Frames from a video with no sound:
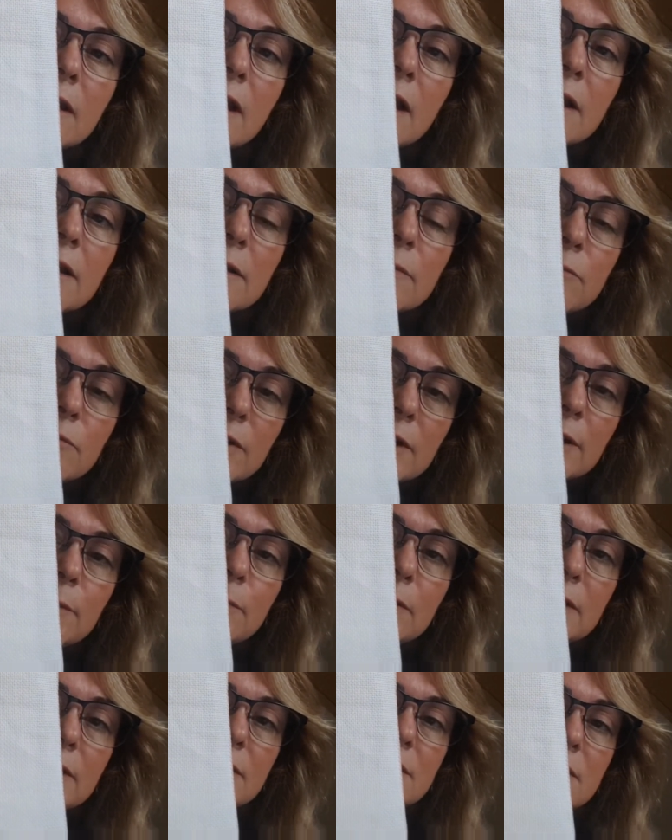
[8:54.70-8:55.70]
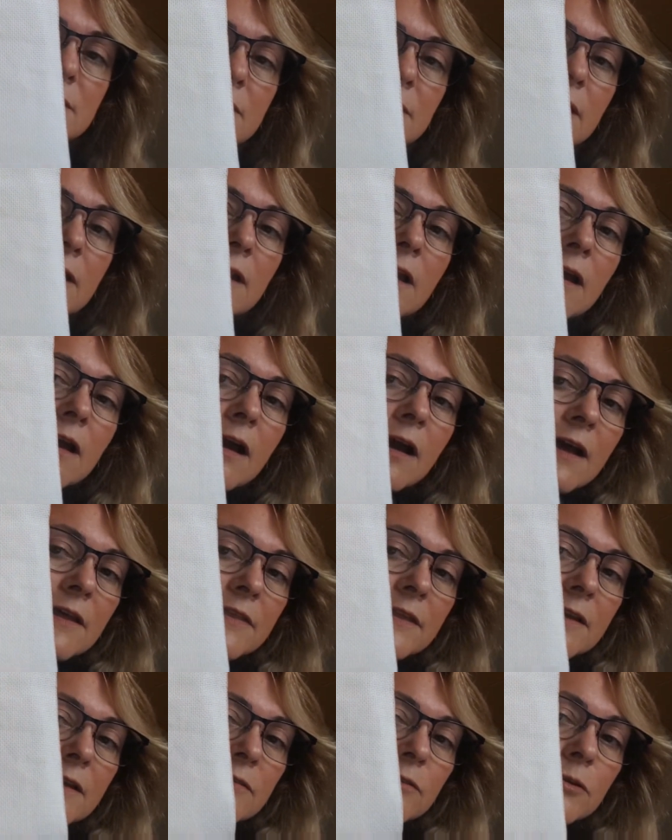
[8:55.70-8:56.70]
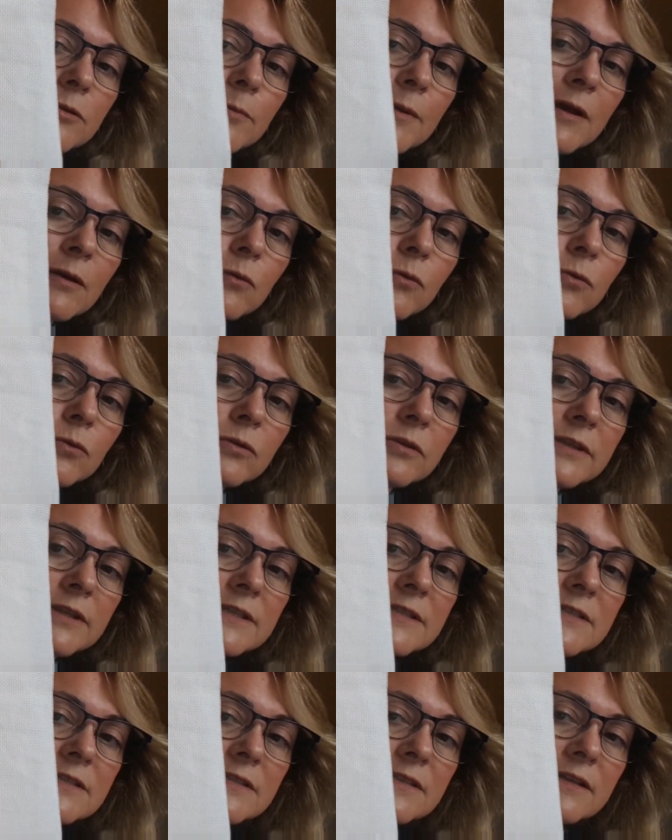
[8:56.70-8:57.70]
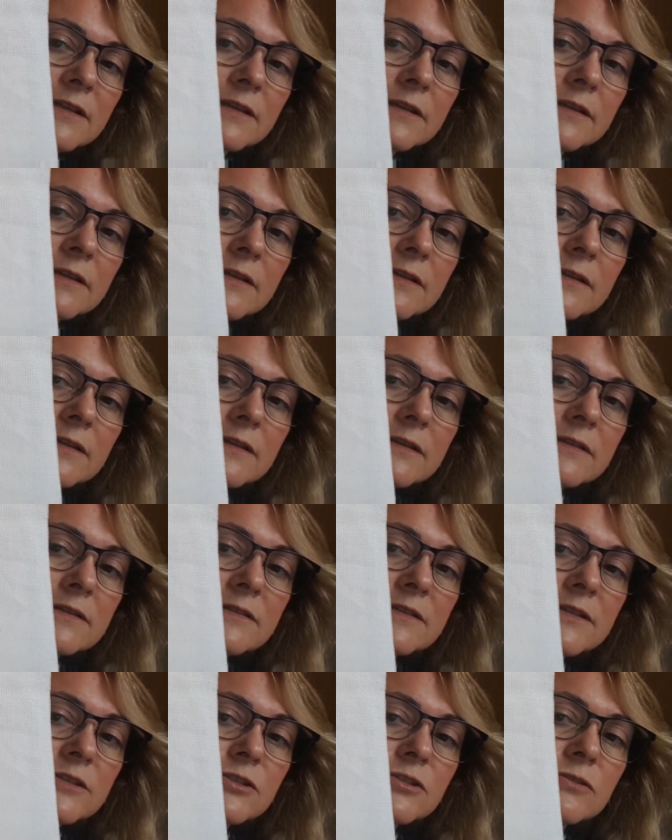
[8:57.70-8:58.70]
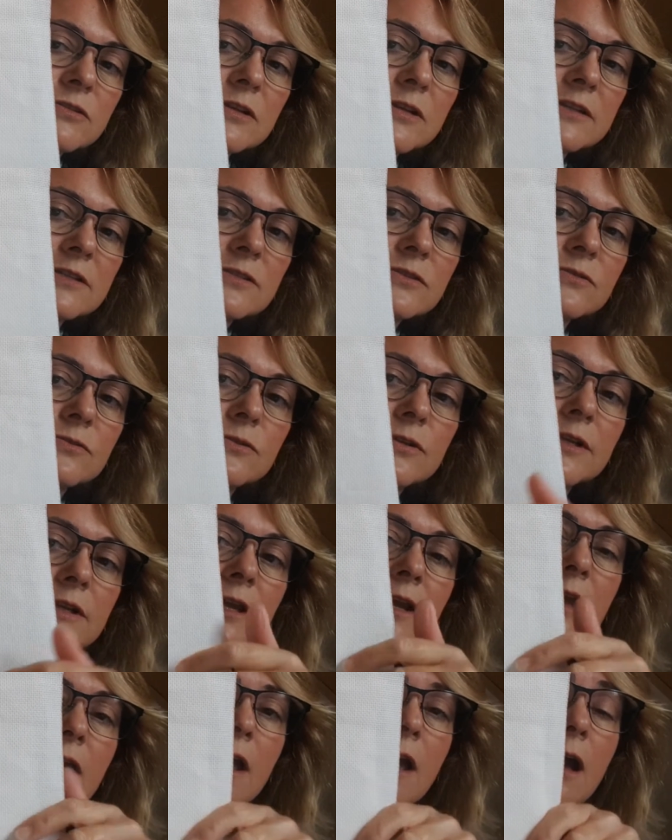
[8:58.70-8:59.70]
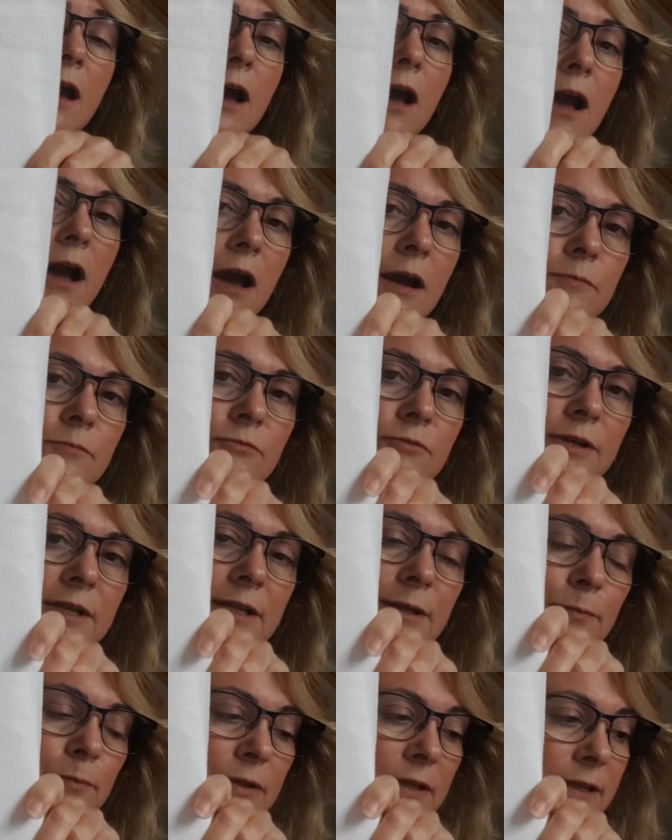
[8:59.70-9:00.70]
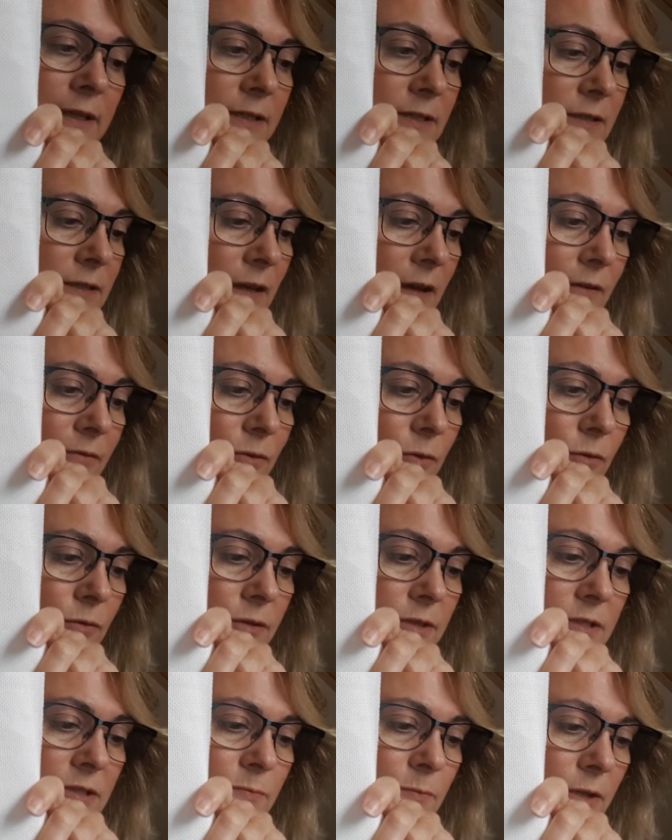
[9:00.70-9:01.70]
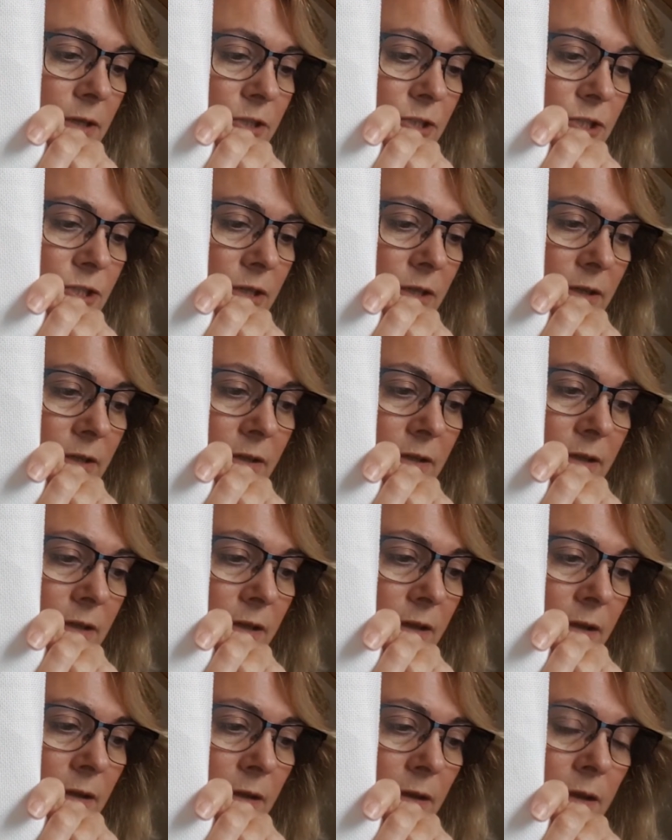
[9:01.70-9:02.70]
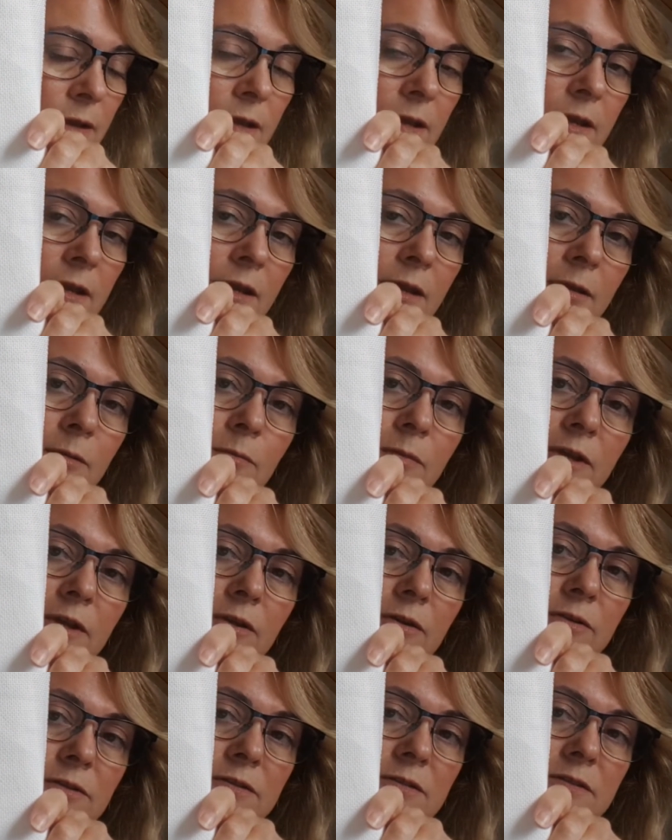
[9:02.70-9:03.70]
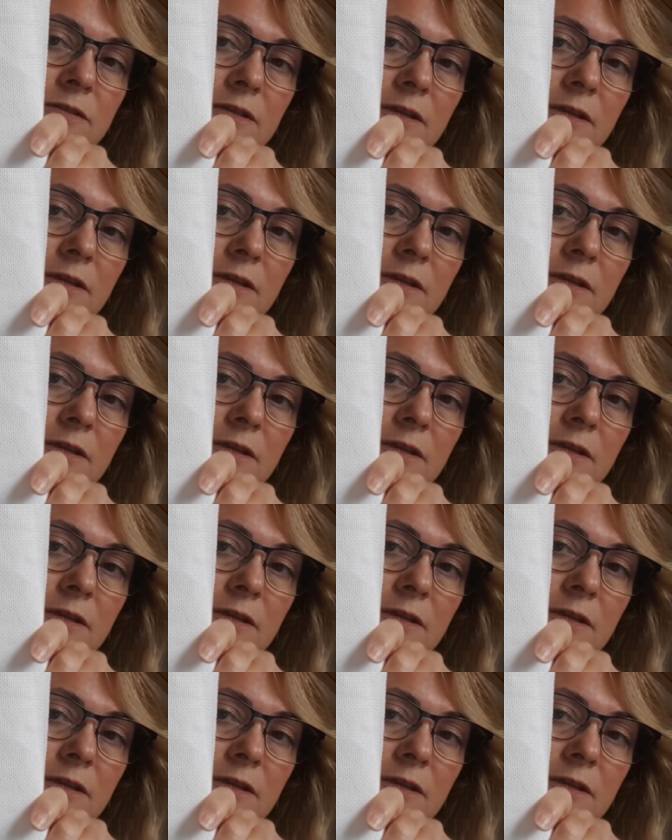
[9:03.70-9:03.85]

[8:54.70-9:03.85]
And I'm really pleased that I think I've got about all this done since you last saw it. I'm really pleased that I've got this much done, because